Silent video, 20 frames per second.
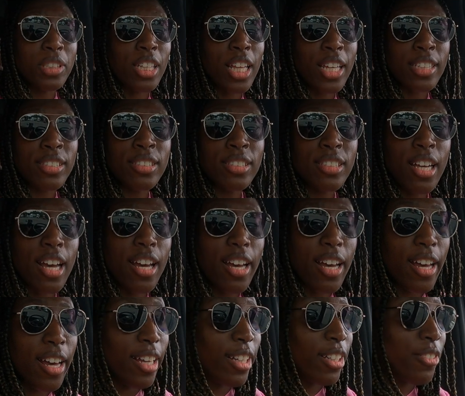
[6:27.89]
Like
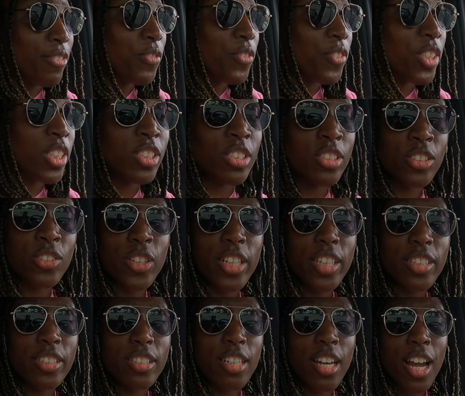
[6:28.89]
sky high. This is
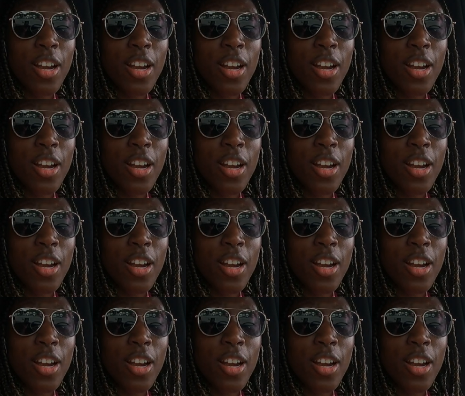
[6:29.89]
crazy.